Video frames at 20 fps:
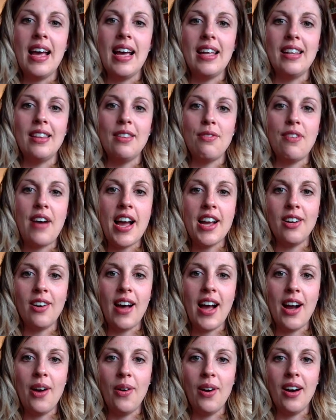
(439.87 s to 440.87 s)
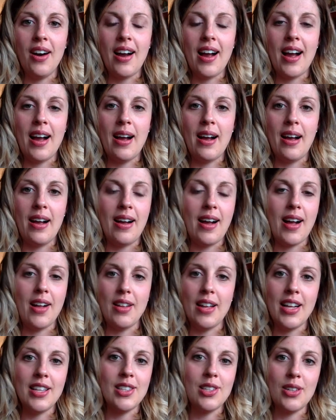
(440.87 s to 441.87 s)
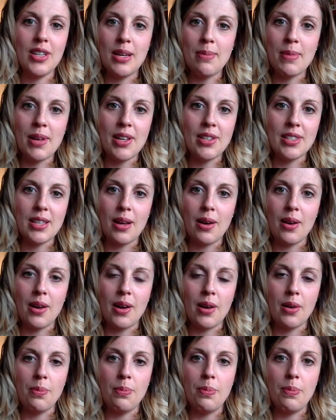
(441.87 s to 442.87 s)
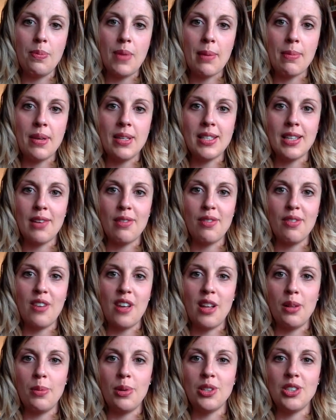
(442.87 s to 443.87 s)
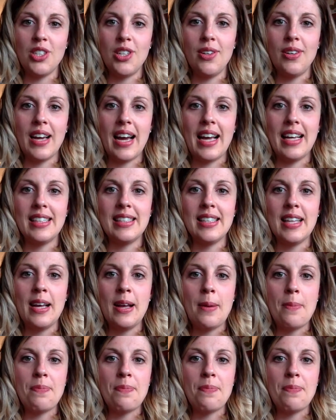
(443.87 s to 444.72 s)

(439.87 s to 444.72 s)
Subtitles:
In the final hour, I'll answer emails. I'll make myself available to you guys.